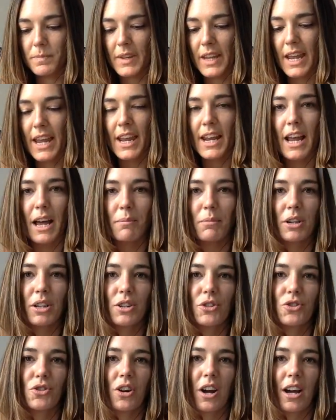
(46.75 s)
and I'm
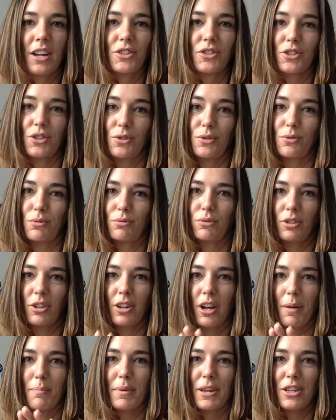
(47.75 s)
going to try to
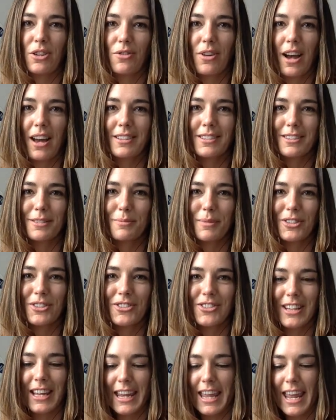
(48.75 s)
look up at you guys as much
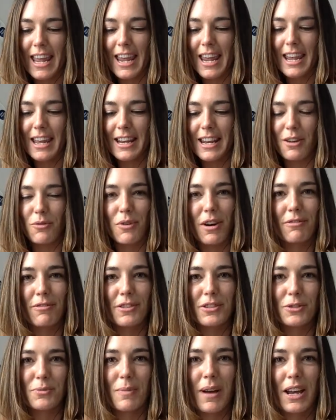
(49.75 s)
as I can and
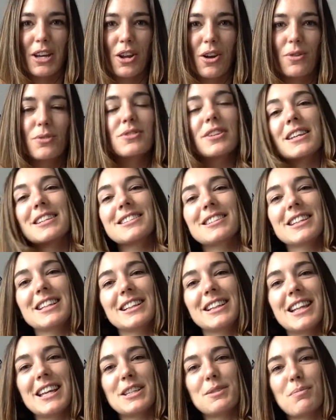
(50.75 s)
reference my notes as
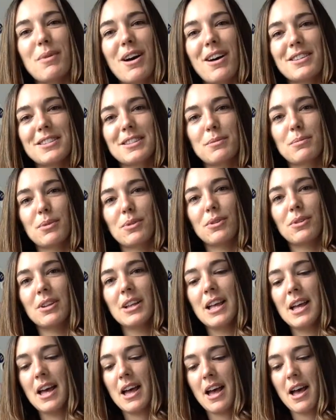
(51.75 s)
little as possible.
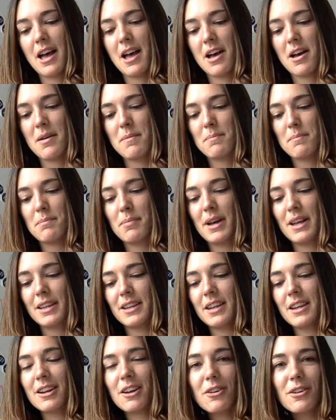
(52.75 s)
Um,
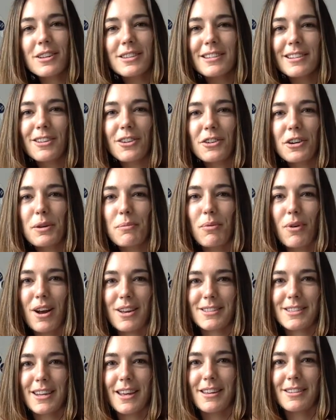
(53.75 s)
but, you know, it's a learning
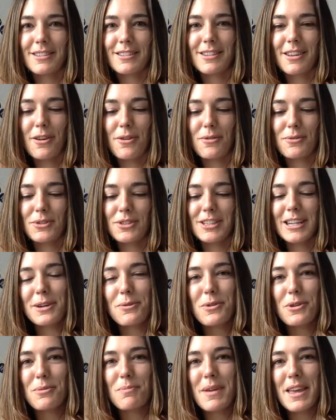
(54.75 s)
process, so stick
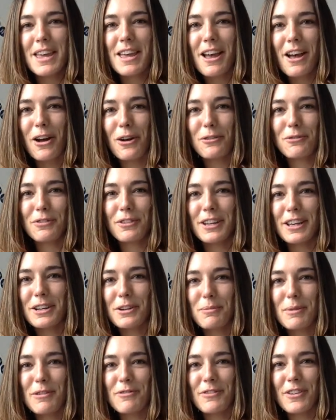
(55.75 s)
with me. Hopefully
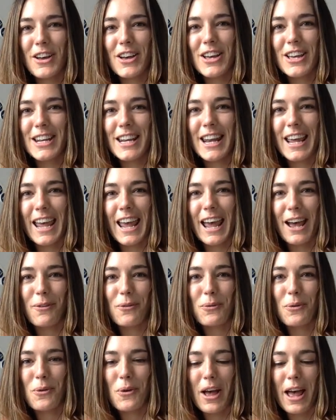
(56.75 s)
it'll be fun. I
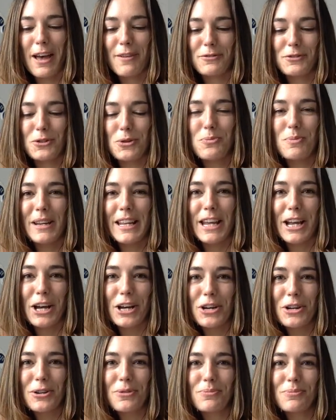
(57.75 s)
won't have too many
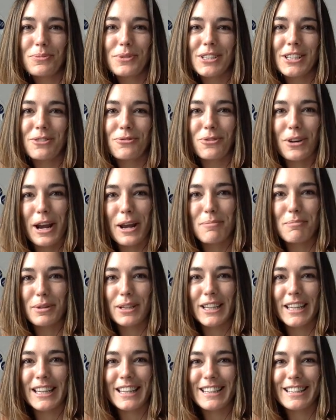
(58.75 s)
ums and
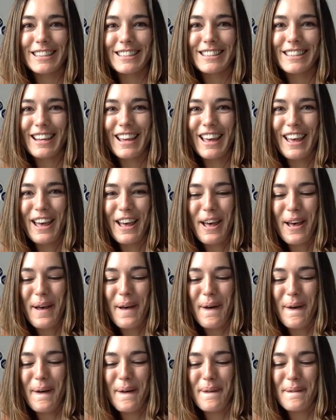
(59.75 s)
ramblings.
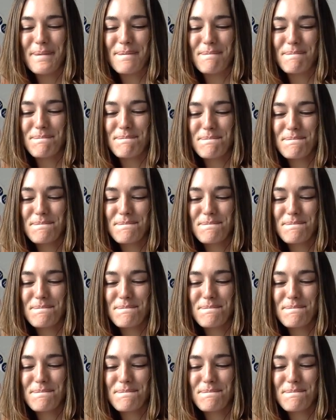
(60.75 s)
Um,